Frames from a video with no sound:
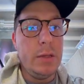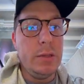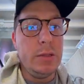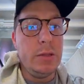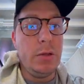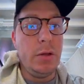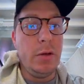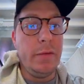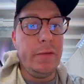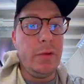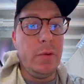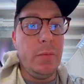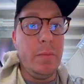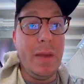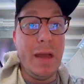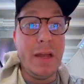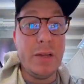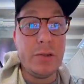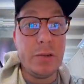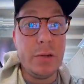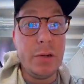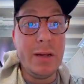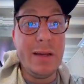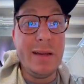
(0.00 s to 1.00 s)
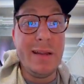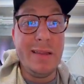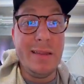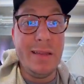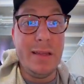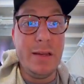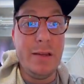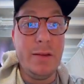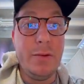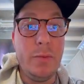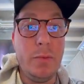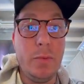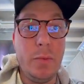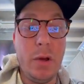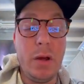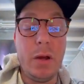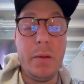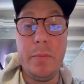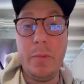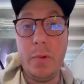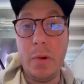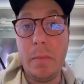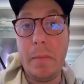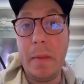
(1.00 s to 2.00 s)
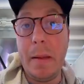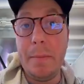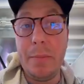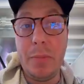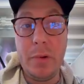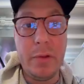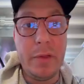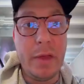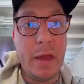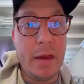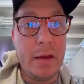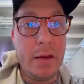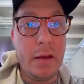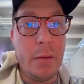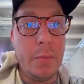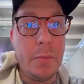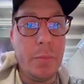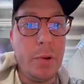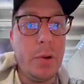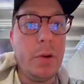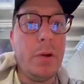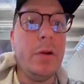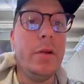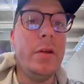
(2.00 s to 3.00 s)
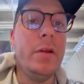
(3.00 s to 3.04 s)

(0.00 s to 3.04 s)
So if you measure it and then you want to remember that number